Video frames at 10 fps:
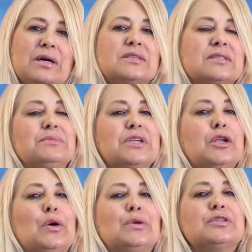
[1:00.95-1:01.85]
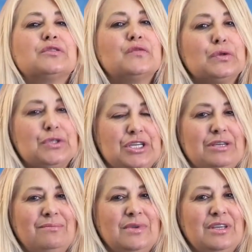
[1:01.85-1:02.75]
on something known as
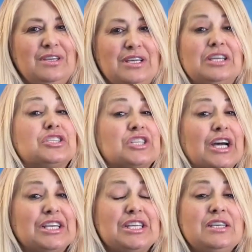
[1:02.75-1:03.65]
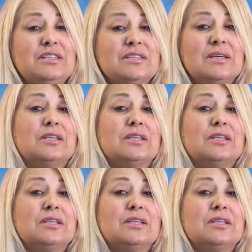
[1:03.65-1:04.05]
foti. In Chinese,